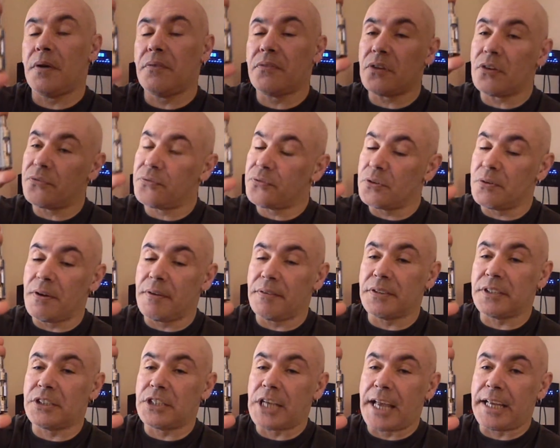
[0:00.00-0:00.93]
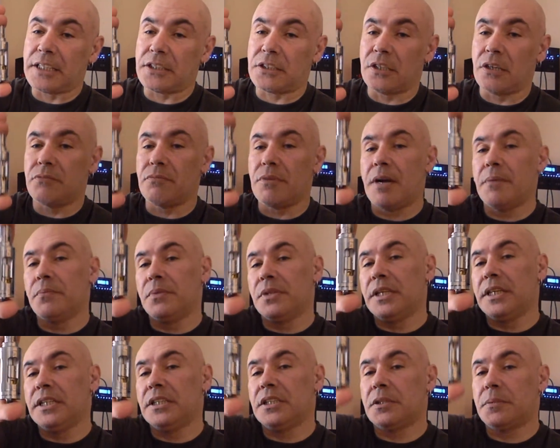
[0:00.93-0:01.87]
I've got a few other tanks I run with
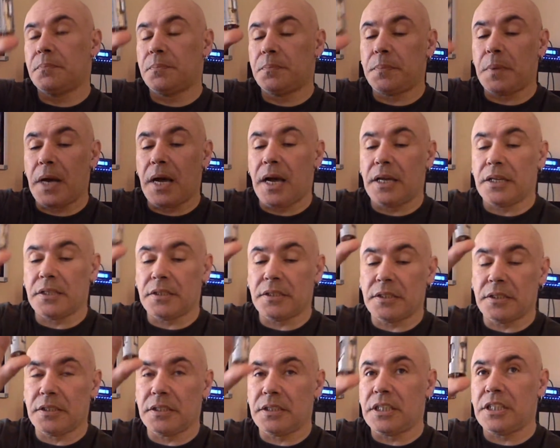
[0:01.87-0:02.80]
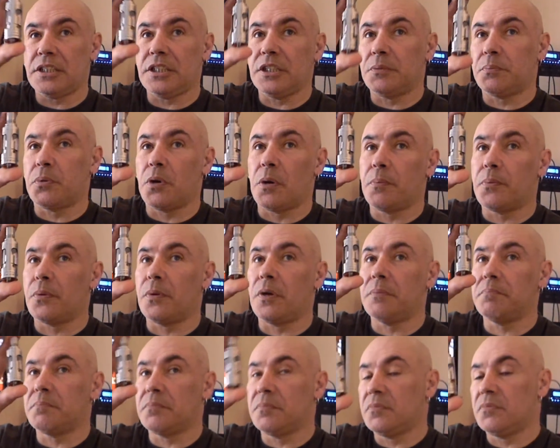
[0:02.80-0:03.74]
this, but this is
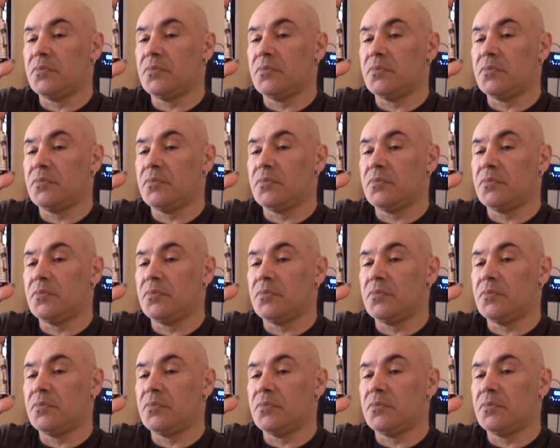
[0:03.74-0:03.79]
proper.